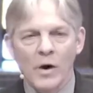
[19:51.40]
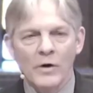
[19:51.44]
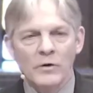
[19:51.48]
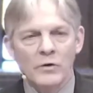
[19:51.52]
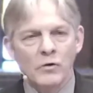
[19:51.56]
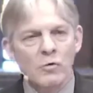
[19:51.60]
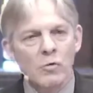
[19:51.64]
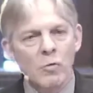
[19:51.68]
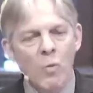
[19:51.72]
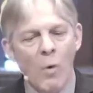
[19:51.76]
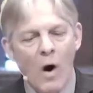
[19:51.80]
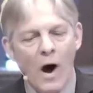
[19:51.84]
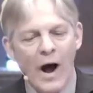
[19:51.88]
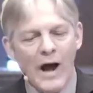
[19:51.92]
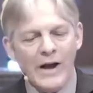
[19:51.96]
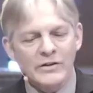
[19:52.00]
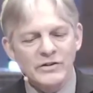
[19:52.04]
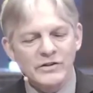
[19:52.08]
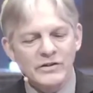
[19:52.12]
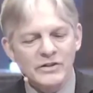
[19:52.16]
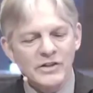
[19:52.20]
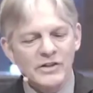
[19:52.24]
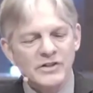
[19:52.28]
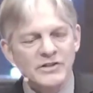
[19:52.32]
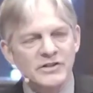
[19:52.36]
the one who
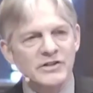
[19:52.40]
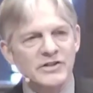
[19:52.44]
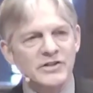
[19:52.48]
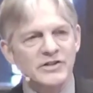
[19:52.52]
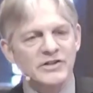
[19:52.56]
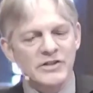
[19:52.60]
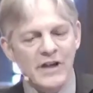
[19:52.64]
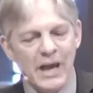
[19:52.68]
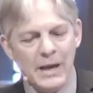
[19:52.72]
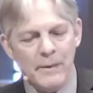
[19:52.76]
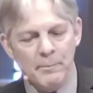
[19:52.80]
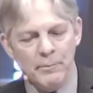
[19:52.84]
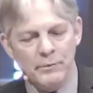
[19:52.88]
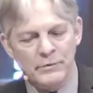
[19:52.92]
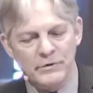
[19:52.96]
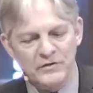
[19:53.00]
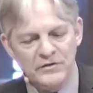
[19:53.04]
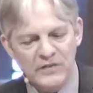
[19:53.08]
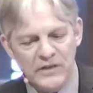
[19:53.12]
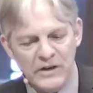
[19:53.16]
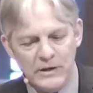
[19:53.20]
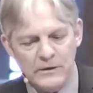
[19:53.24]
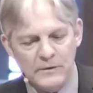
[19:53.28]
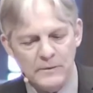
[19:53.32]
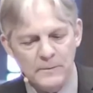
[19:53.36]
washed his
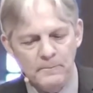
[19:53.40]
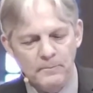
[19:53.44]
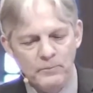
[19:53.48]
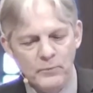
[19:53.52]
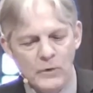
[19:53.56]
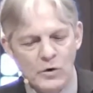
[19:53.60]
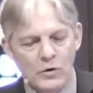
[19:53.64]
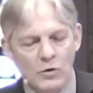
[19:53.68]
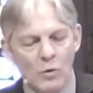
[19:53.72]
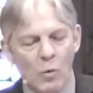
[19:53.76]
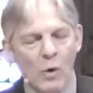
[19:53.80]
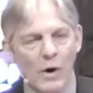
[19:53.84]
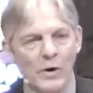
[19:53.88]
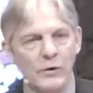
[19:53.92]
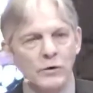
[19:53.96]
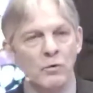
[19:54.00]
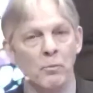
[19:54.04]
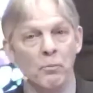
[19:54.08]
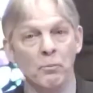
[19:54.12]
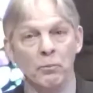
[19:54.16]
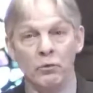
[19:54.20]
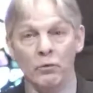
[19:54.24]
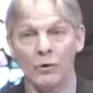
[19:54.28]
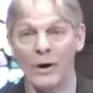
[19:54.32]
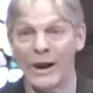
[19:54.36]
disciples' feet, the
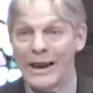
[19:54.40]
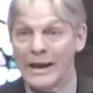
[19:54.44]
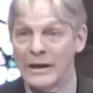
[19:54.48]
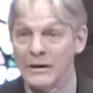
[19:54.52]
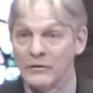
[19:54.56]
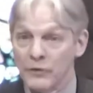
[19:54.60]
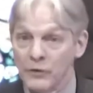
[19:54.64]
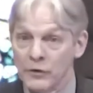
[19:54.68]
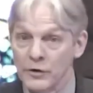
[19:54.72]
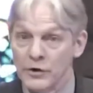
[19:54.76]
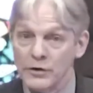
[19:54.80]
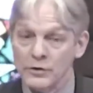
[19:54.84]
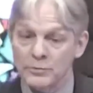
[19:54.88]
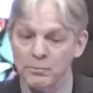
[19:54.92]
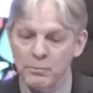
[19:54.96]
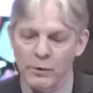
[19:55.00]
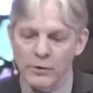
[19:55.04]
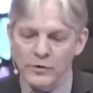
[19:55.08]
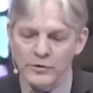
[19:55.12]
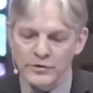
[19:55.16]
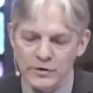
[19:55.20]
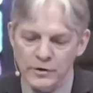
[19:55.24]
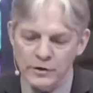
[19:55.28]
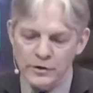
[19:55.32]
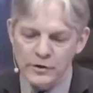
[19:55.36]
one who prayed for his
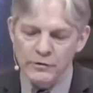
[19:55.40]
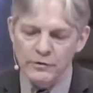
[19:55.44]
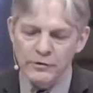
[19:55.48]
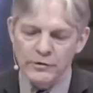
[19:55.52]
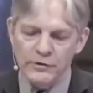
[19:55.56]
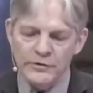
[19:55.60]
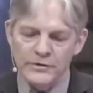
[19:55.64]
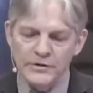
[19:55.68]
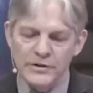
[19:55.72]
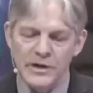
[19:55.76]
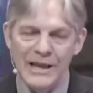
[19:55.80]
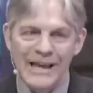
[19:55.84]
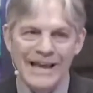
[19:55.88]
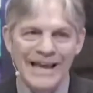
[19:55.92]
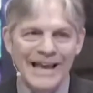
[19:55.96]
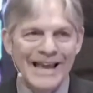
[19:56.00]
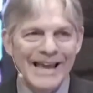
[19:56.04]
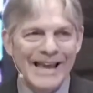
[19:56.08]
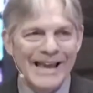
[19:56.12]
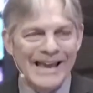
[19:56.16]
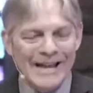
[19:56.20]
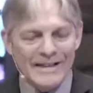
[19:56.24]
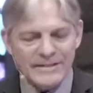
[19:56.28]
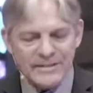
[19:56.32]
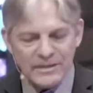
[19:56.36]
persecutors.
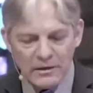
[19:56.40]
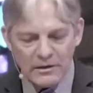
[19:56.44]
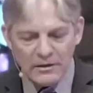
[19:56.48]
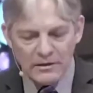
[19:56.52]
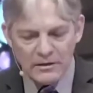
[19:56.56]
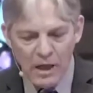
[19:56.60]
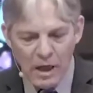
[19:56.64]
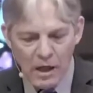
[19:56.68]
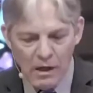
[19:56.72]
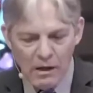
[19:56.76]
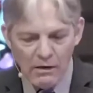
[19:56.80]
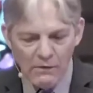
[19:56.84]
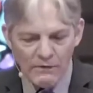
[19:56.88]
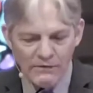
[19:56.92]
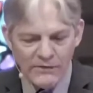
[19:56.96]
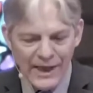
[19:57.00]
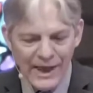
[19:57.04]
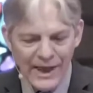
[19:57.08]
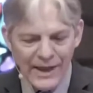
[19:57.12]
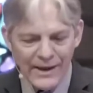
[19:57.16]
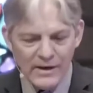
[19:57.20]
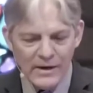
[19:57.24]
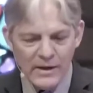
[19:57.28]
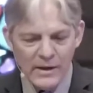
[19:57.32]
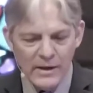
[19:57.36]
It's a
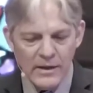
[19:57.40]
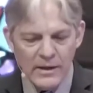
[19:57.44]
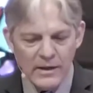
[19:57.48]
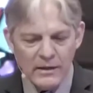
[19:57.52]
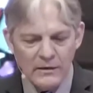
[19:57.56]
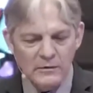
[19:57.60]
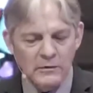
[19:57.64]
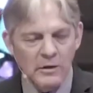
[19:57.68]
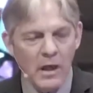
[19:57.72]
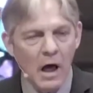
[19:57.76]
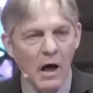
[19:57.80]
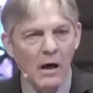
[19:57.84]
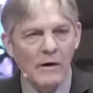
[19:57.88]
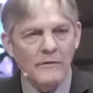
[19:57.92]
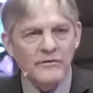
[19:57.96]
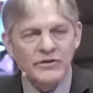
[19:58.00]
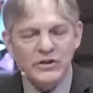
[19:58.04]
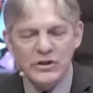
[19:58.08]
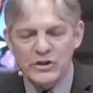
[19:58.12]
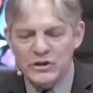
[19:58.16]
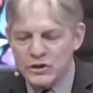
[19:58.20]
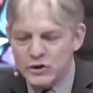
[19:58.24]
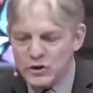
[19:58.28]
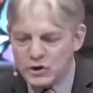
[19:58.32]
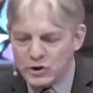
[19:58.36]
love that
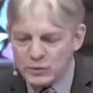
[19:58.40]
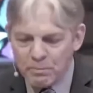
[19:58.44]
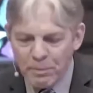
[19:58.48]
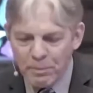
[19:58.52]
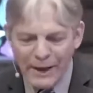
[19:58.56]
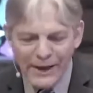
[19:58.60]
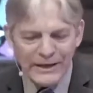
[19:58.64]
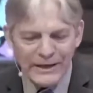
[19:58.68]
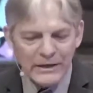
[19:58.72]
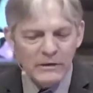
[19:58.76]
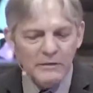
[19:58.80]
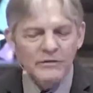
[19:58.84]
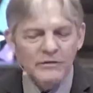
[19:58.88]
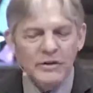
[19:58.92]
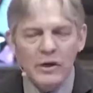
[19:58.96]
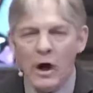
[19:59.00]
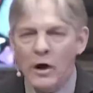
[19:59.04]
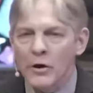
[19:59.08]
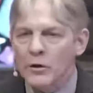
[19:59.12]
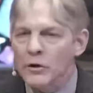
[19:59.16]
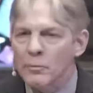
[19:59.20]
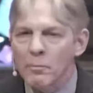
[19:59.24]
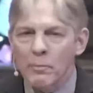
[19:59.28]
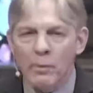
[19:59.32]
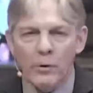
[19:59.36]
loves in spite of
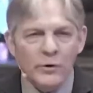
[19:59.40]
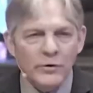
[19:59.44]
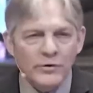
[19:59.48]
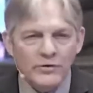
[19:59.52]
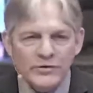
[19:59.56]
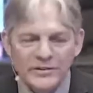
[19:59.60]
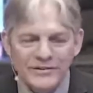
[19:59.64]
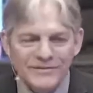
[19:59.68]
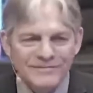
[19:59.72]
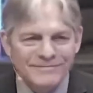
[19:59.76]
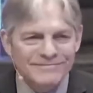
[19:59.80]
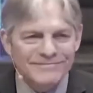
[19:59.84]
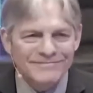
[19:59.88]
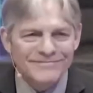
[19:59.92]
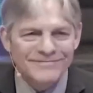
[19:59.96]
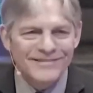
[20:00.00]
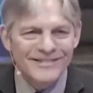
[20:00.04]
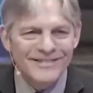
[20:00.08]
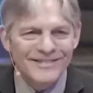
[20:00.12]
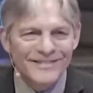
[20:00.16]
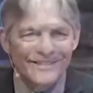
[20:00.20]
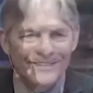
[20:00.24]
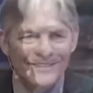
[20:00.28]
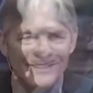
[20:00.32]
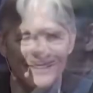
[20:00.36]
the other person.
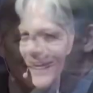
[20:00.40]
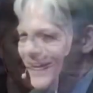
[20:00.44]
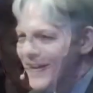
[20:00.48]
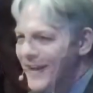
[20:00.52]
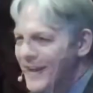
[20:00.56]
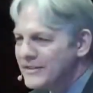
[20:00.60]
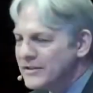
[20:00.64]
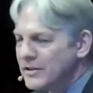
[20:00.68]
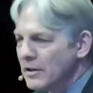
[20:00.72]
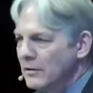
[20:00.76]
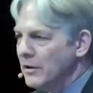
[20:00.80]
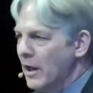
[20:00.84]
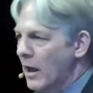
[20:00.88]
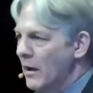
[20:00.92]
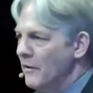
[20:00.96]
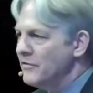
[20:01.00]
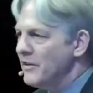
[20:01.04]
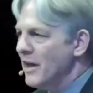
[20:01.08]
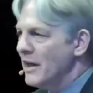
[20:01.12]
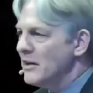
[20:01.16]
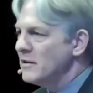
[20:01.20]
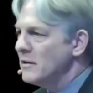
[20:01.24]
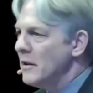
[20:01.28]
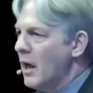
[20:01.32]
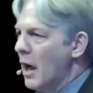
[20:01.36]
It's a
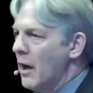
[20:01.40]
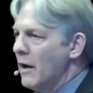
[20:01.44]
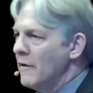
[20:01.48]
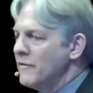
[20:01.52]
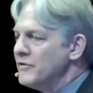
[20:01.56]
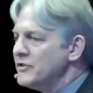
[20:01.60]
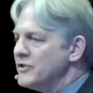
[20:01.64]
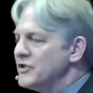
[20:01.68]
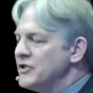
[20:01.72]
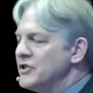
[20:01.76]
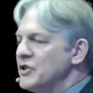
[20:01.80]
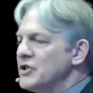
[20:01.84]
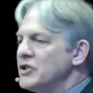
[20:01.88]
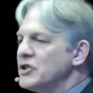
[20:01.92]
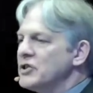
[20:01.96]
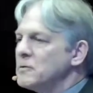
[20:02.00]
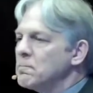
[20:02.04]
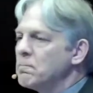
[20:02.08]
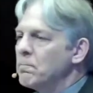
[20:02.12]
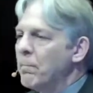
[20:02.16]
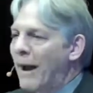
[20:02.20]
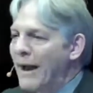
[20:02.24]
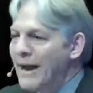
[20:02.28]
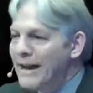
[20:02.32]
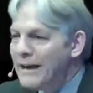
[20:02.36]
love that loves
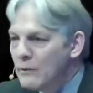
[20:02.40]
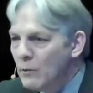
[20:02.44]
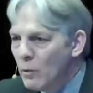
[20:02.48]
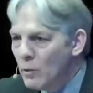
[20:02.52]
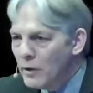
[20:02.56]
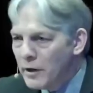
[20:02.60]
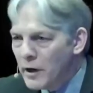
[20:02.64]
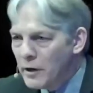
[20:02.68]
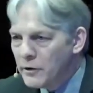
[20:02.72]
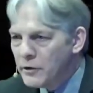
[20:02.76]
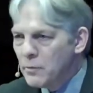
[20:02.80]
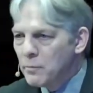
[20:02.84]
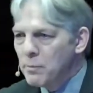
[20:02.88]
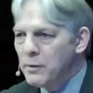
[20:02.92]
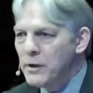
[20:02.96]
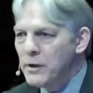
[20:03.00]
despite what